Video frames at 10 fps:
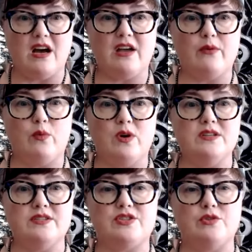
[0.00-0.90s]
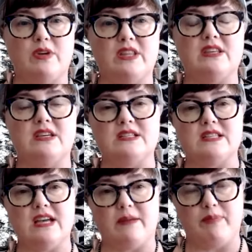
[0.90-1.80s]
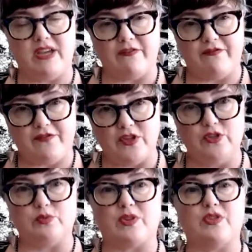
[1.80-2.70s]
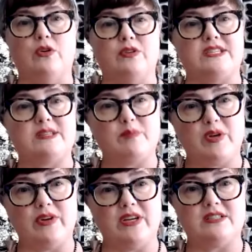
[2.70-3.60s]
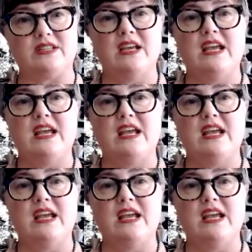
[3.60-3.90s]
I was doing things like being filled with the Holy Spirit